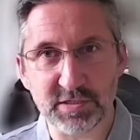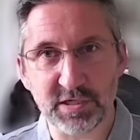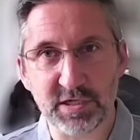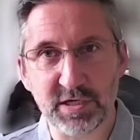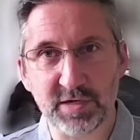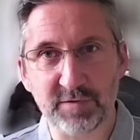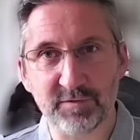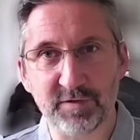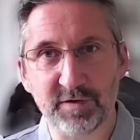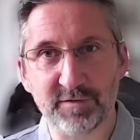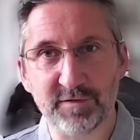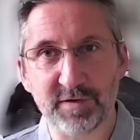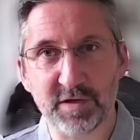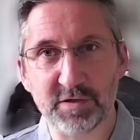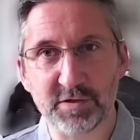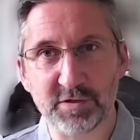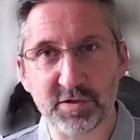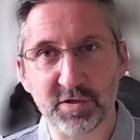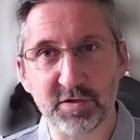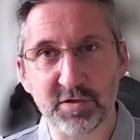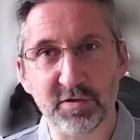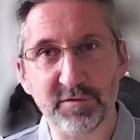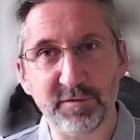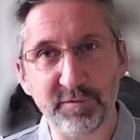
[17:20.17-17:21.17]
of
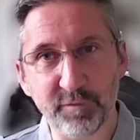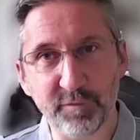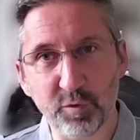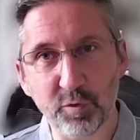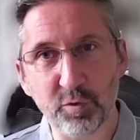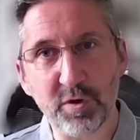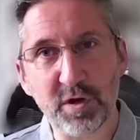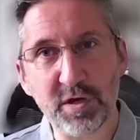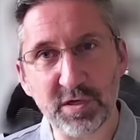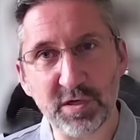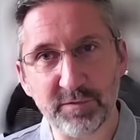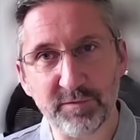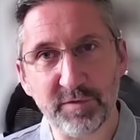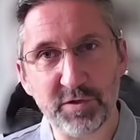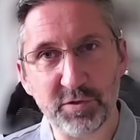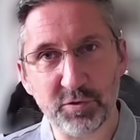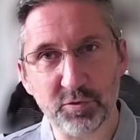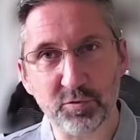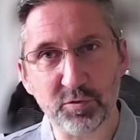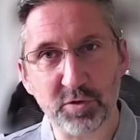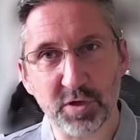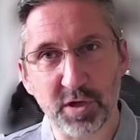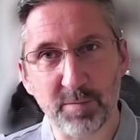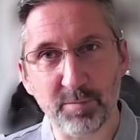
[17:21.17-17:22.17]
decisions for individual
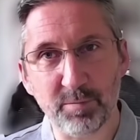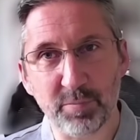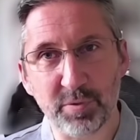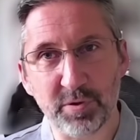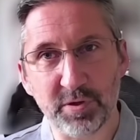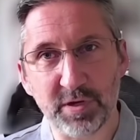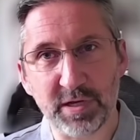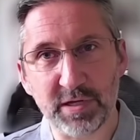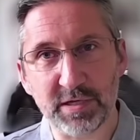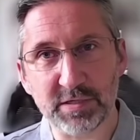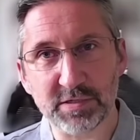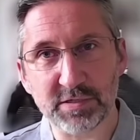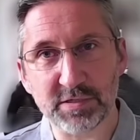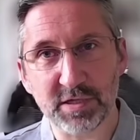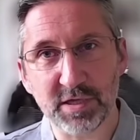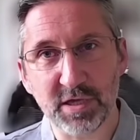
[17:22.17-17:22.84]
companies